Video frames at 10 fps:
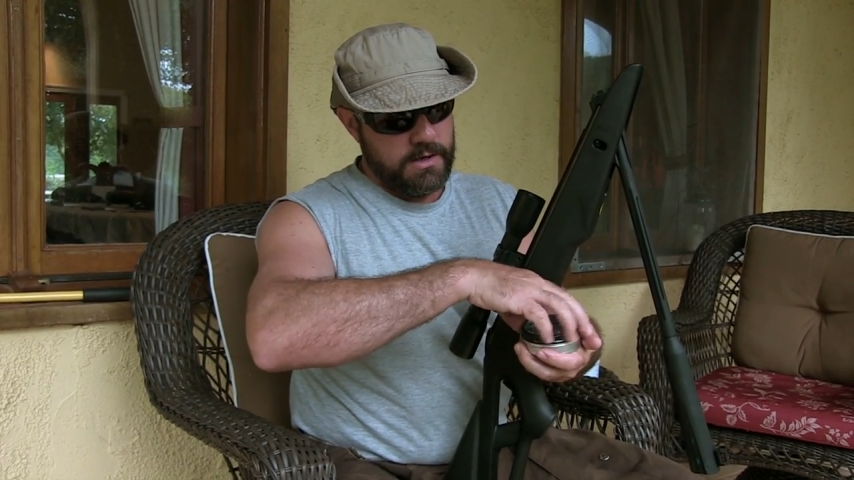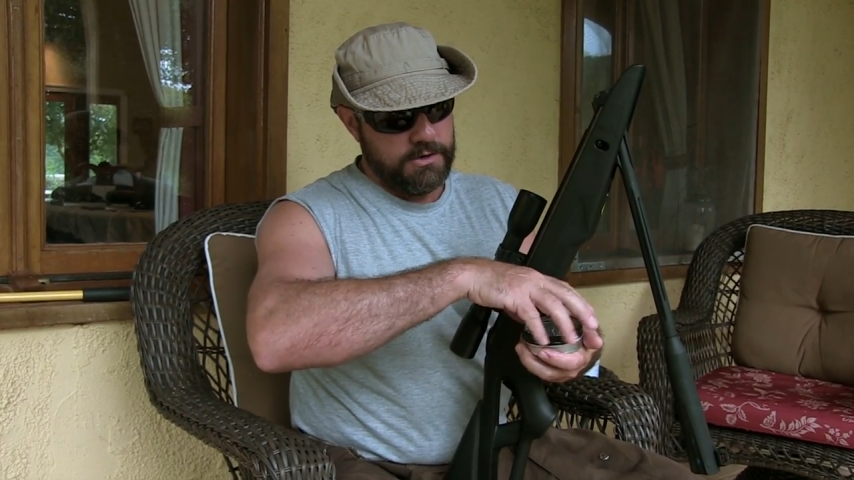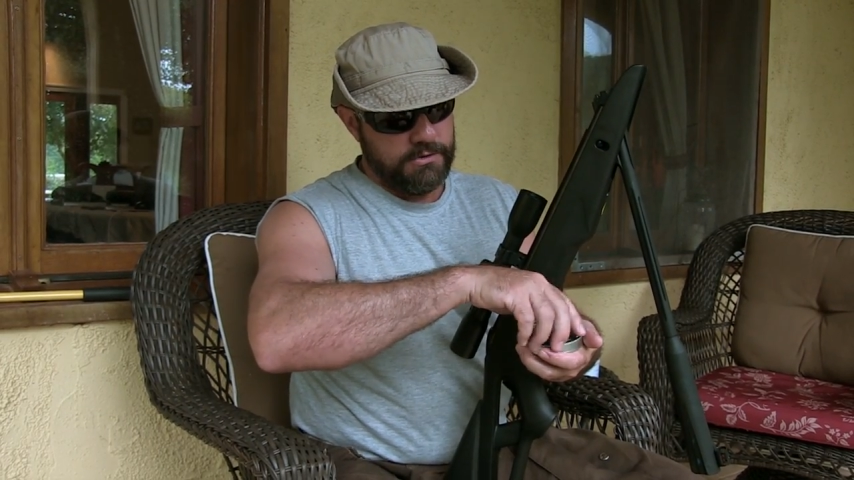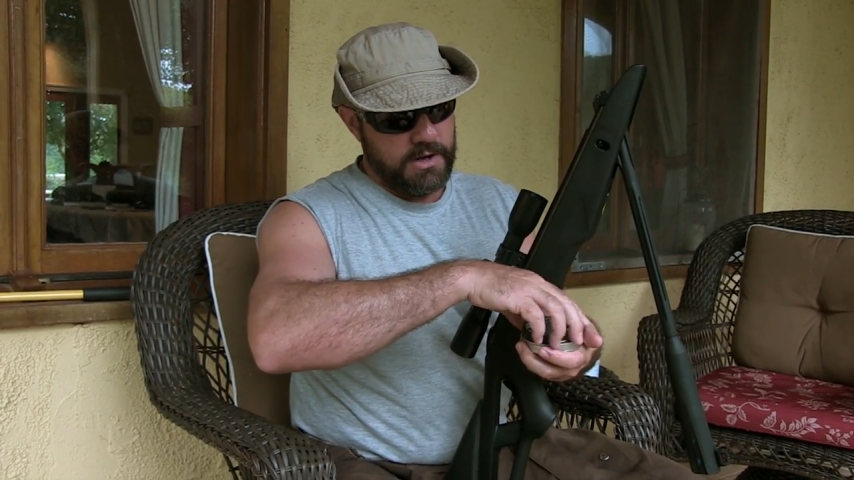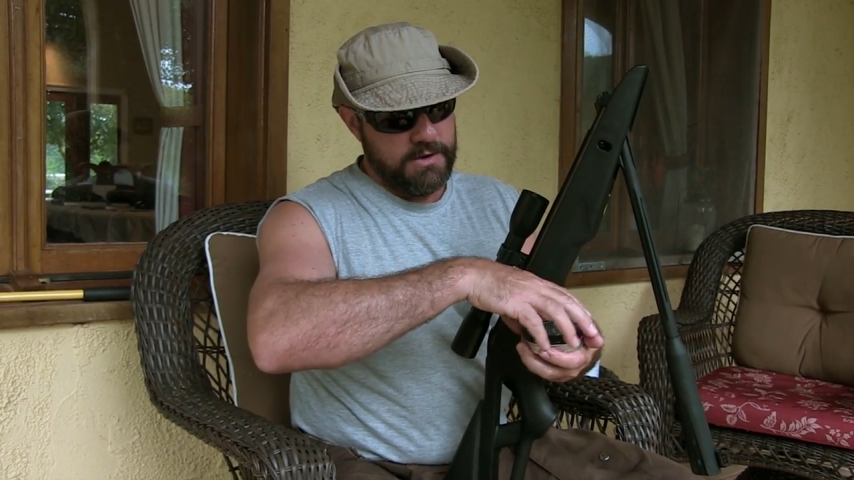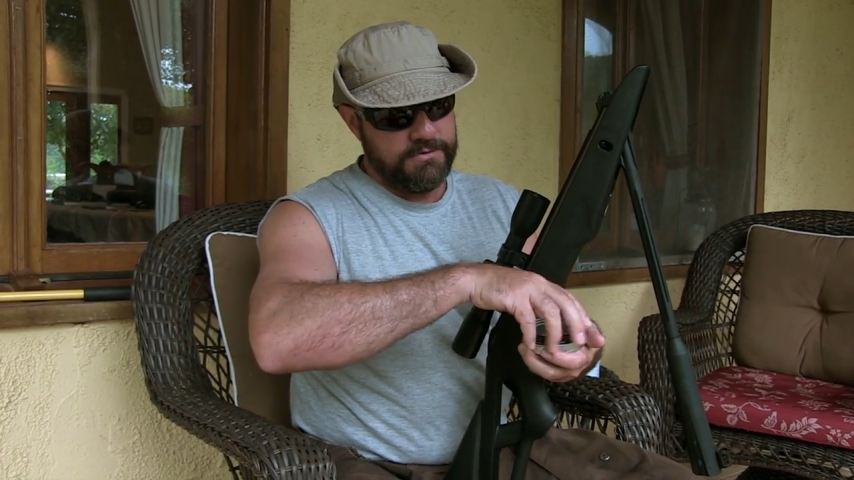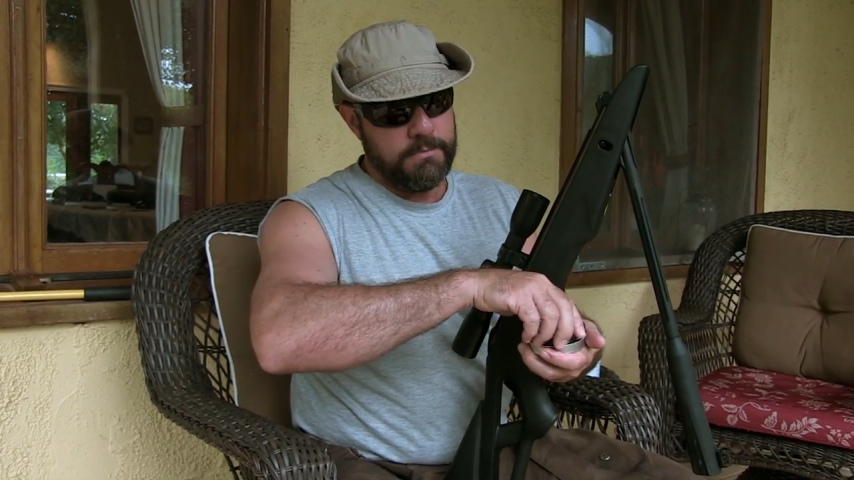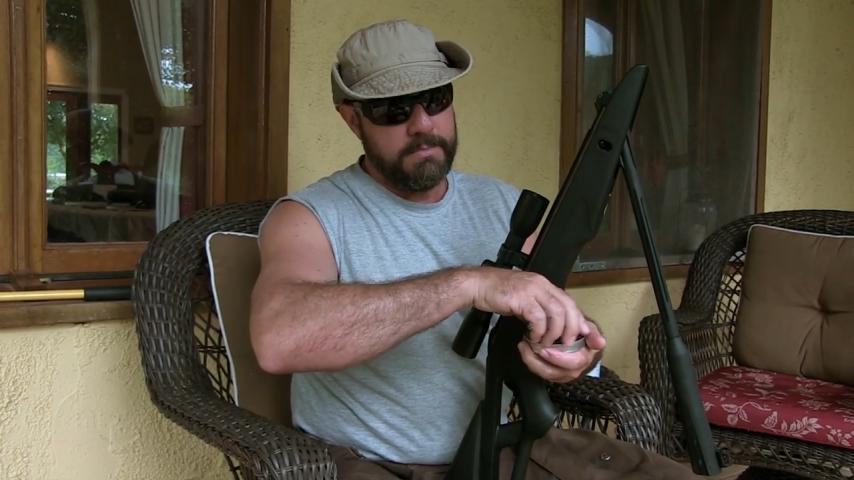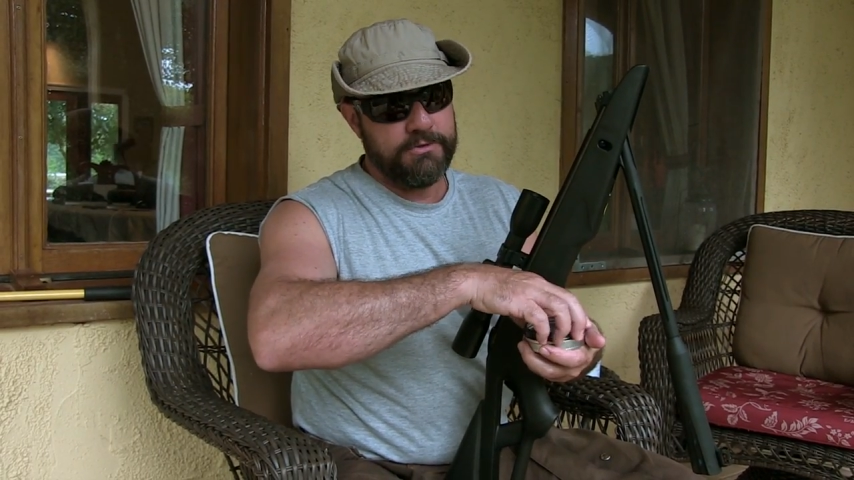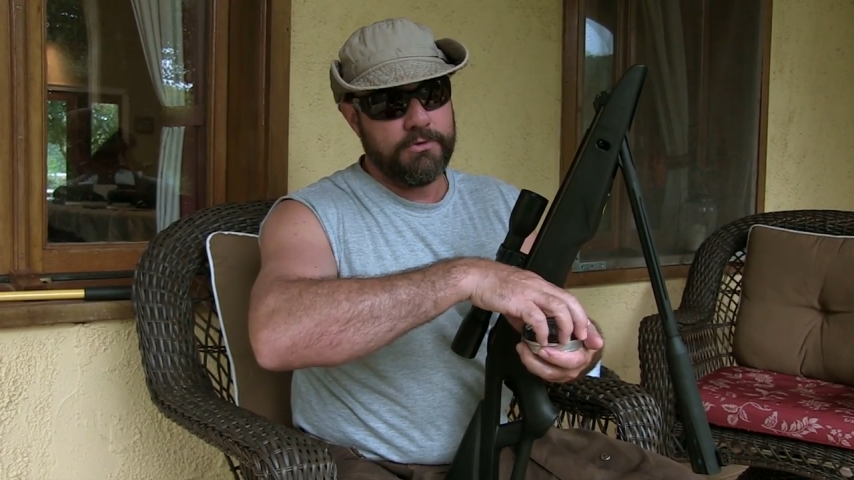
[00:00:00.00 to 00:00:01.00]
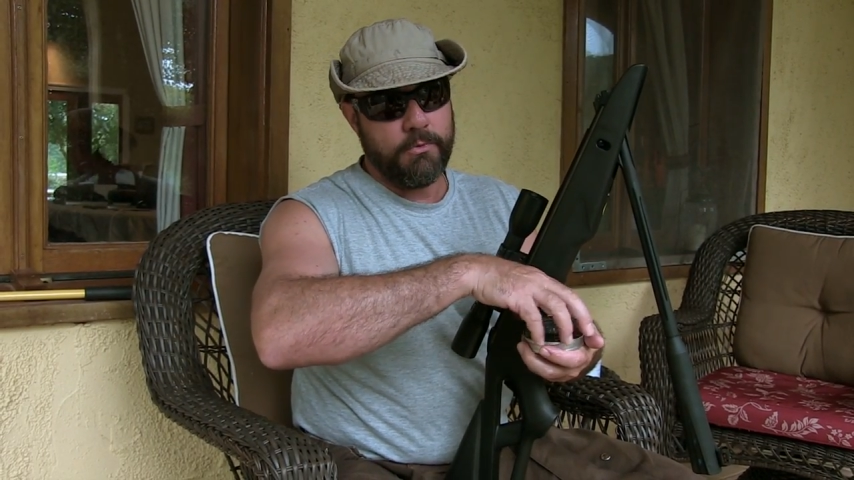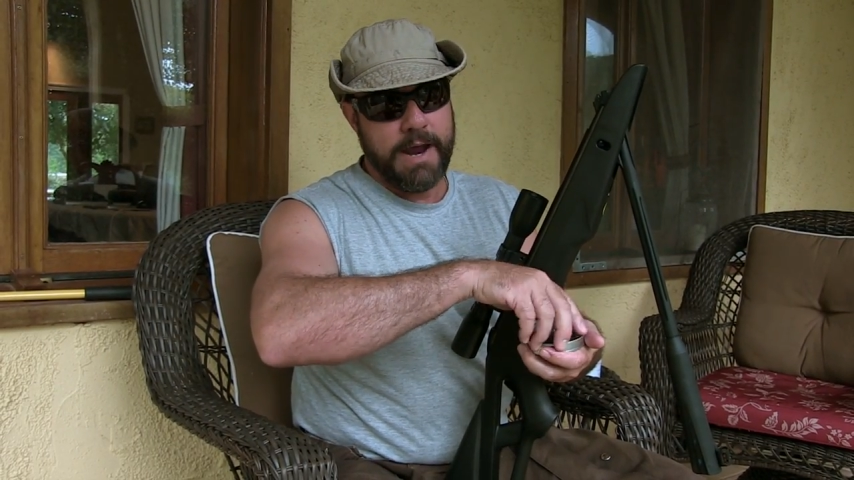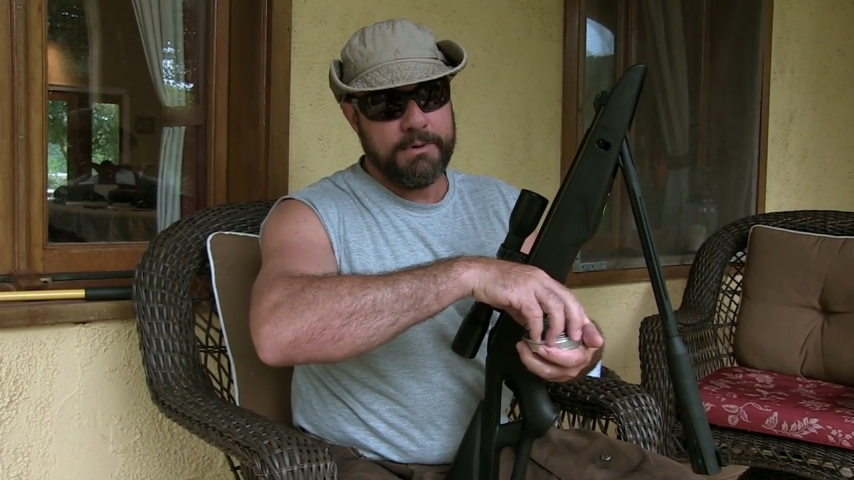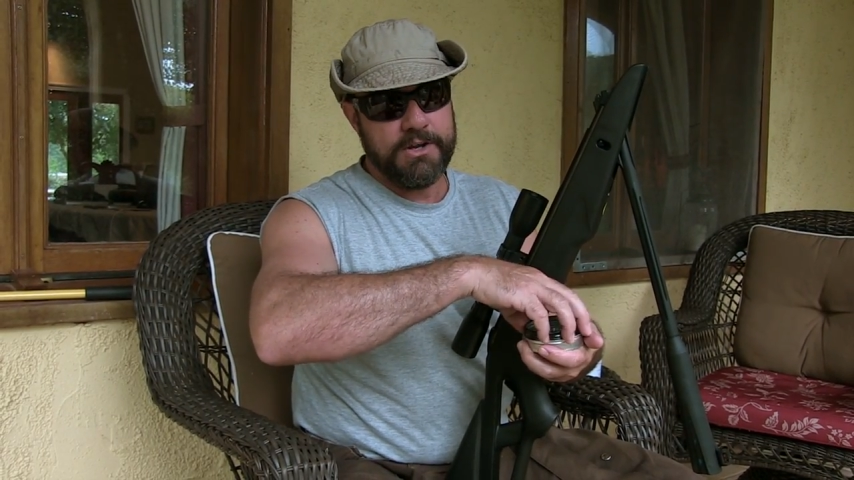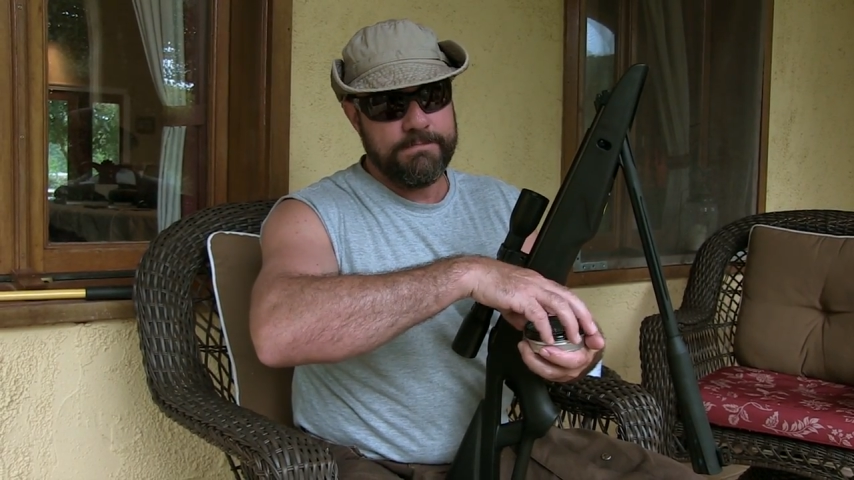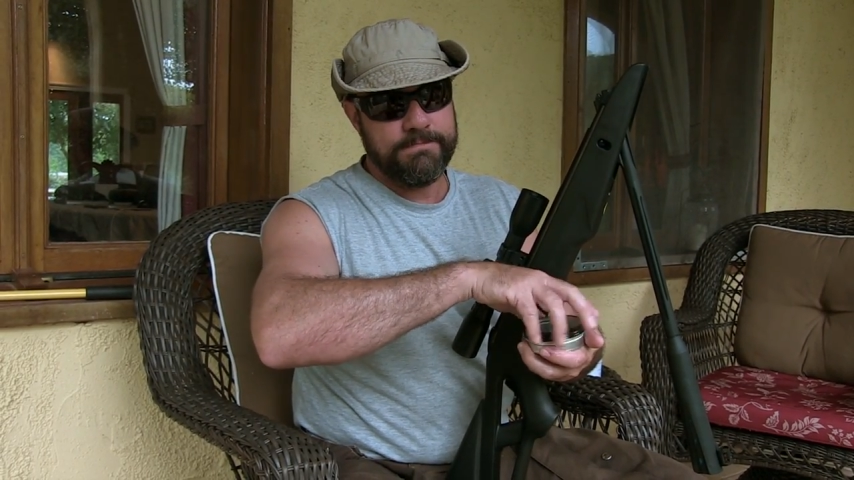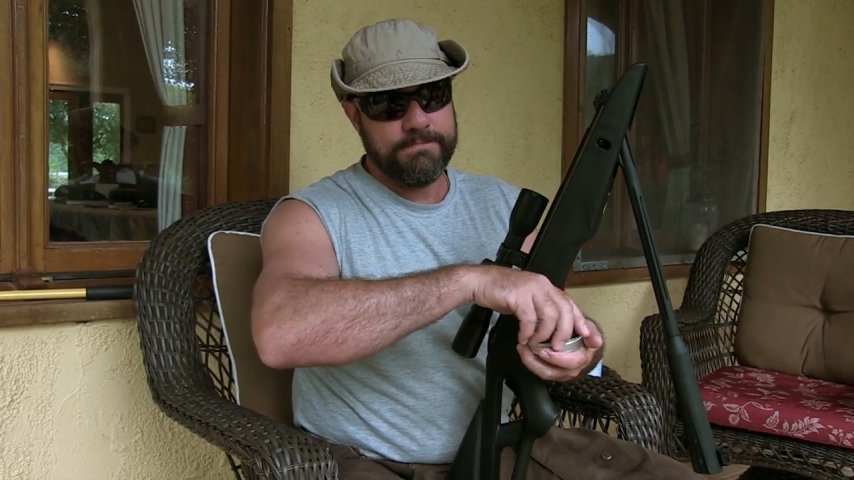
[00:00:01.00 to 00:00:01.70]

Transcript: is that if you miss the rabbit,